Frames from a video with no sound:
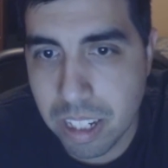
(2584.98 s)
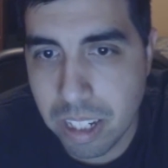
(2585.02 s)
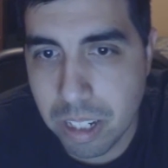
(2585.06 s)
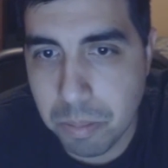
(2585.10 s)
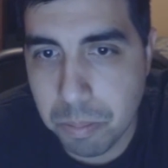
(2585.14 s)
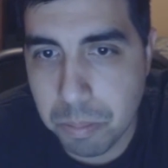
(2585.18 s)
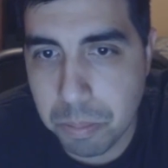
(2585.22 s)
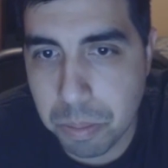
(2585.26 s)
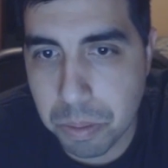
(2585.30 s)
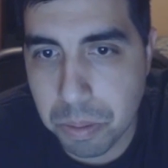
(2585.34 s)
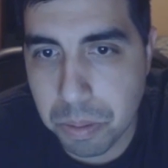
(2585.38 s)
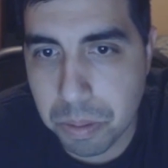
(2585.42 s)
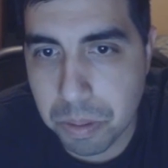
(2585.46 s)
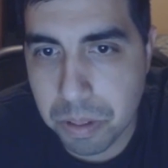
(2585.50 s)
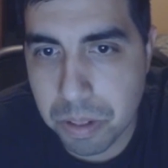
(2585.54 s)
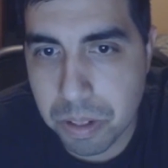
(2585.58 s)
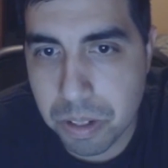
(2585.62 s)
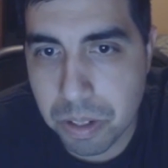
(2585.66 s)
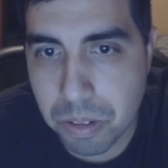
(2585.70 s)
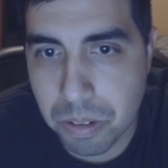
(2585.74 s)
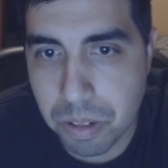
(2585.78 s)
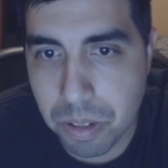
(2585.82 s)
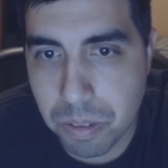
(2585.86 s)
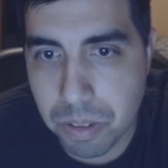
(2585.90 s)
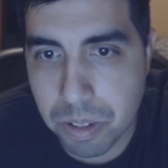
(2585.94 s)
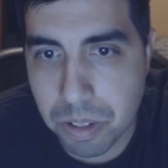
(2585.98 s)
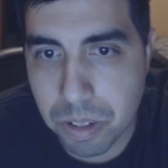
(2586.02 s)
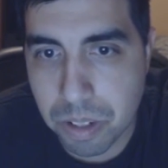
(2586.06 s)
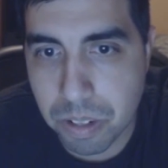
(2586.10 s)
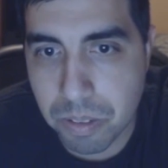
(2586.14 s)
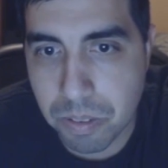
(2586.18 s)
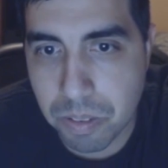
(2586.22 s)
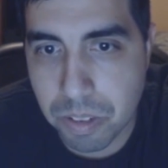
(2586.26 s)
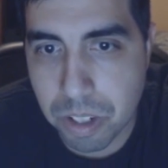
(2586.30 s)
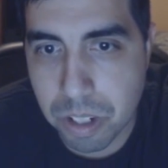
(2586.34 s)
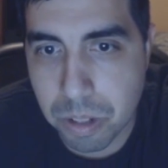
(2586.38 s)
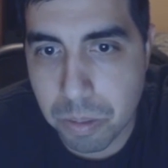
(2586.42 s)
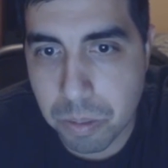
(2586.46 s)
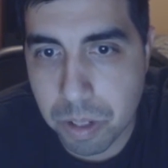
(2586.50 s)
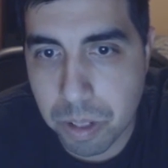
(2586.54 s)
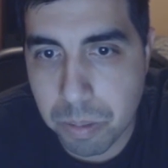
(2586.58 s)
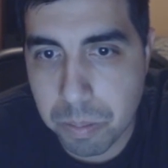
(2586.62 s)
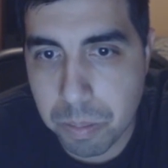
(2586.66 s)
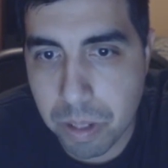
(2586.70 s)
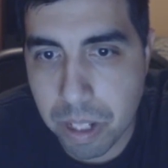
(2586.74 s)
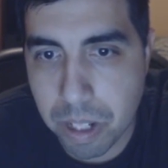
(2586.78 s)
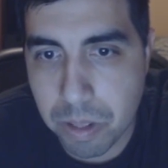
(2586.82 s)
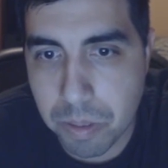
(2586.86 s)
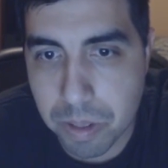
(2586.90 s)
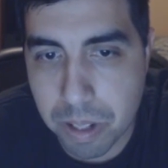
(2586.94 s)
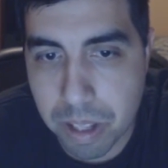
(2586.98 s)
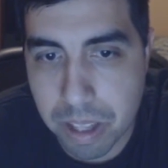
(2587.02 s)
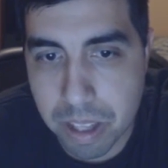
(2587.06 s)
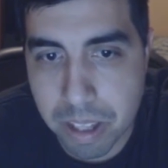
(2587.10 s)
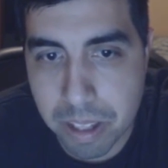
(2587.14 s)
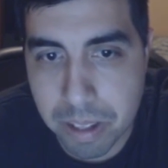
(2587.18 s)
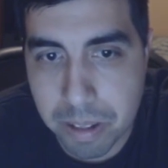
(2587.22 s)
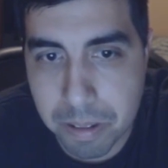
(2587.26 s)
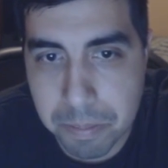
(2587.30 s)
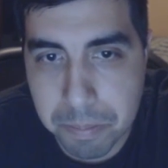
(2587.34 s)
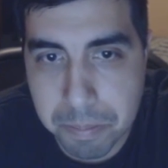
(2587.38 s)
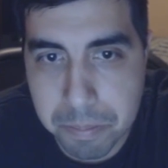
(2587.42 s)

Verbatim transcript: I'm bored, so I was looking for someone to play with.